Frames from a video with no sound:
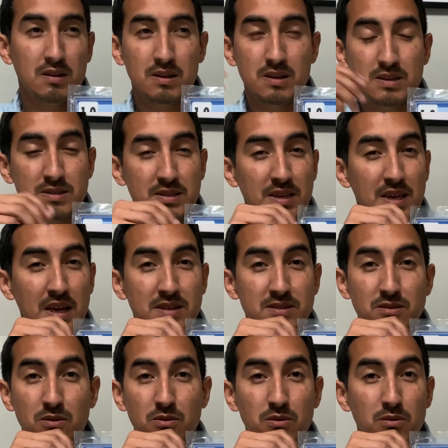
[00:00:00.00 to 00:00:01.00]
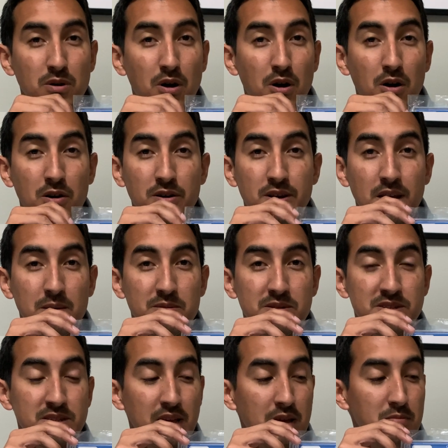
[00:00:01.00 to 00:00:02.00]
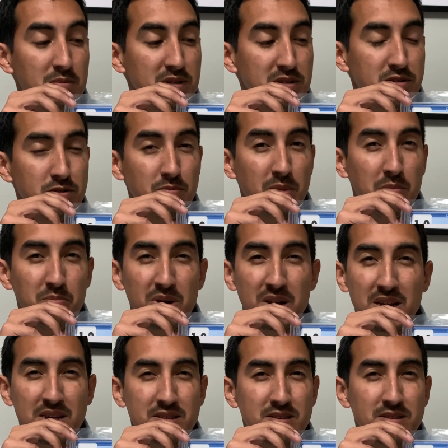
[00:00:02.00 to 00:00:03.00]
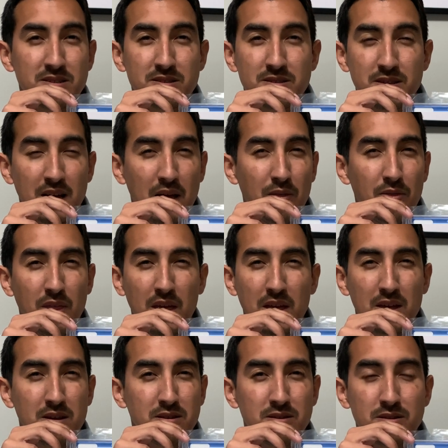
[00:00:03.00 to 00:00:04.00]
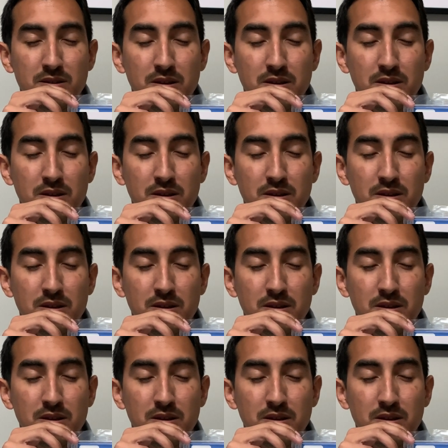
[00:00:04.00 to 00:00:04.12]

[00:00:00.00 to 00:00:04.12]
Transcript: He has a hard name to say, Mr. Mimplix, I think.